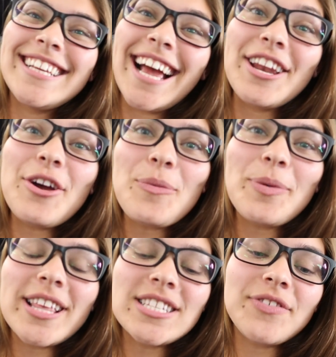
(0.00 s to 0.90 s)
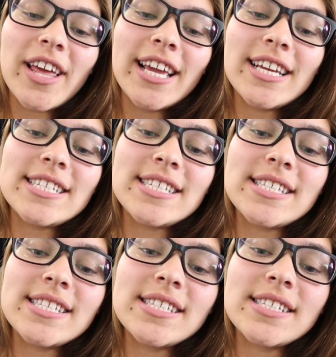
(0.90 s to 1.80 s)
Yeah, no, but this flight is
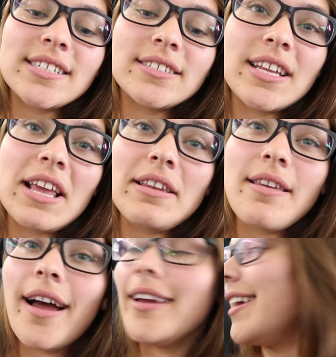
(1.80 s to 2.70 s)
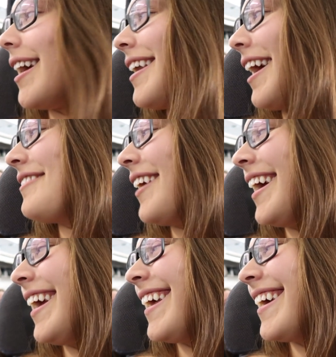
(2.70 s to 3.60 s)
not, yeah, nine,
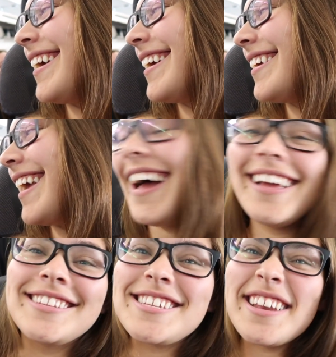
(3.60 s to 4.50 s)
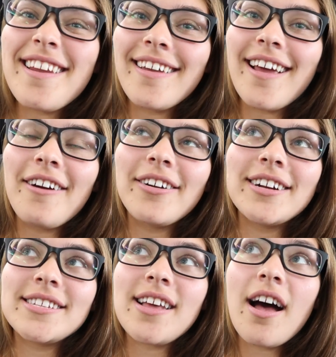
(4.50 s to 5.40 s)
right? Yeah, it's like nine
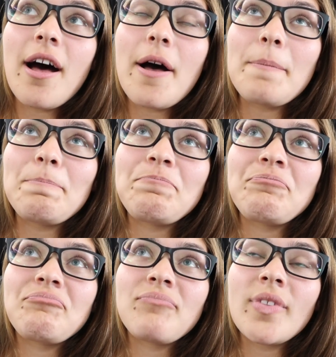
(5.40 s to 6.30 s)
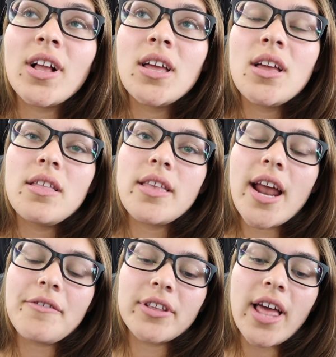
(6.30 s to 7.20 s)
hours. Um,
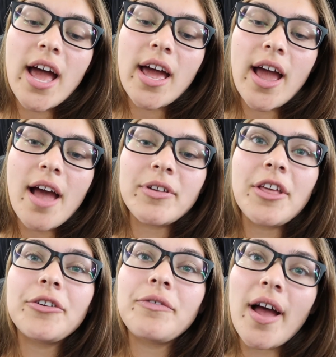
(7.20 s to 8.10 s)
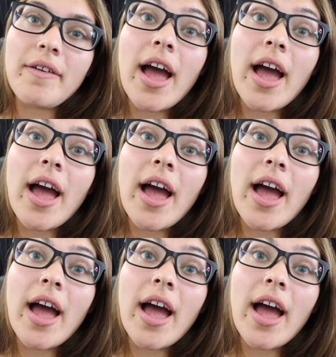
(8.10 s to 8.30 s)
then after that, I have another five.